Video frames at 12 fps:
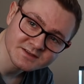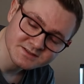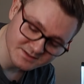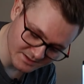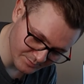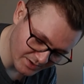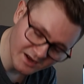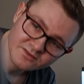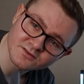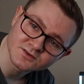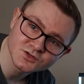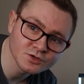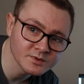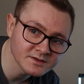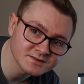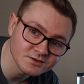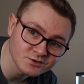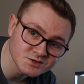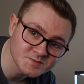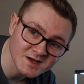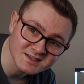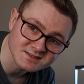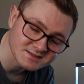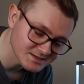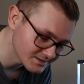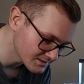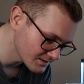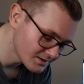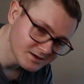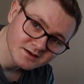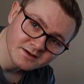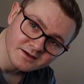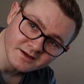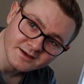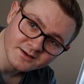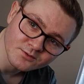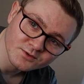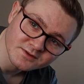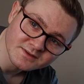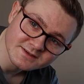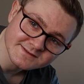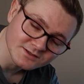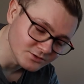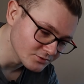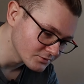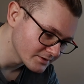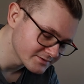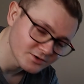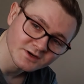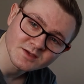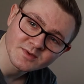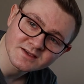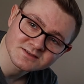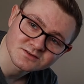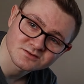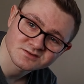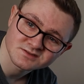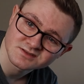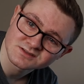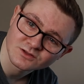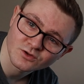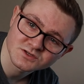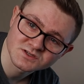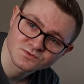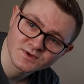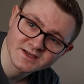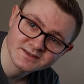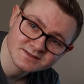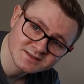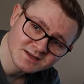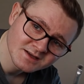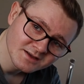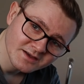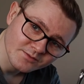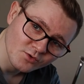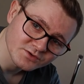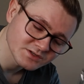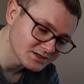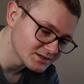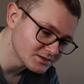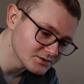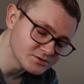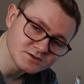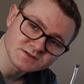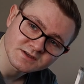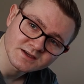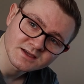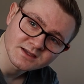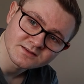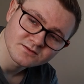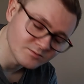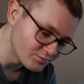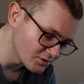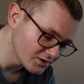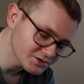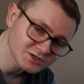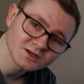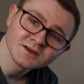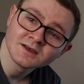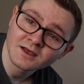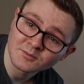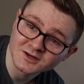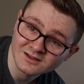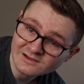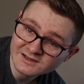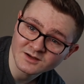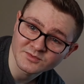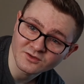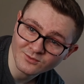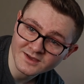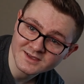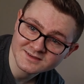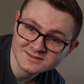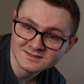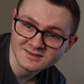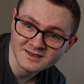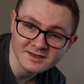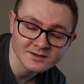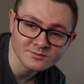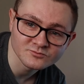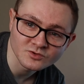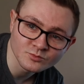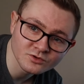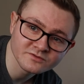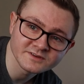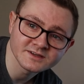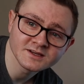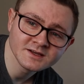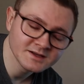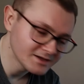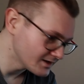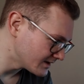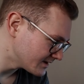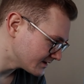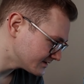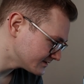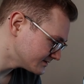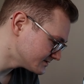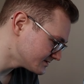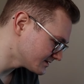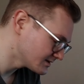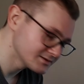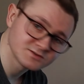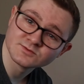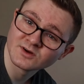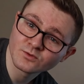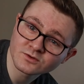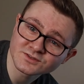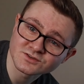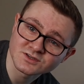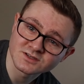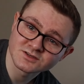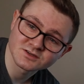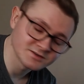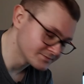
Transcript: This is a Python tubing, so it goes back to the sink. One of these little turkey basters dislodges waste. I'm also going to use a brush. I'm going to clean up the waste, remove it, and do my water change.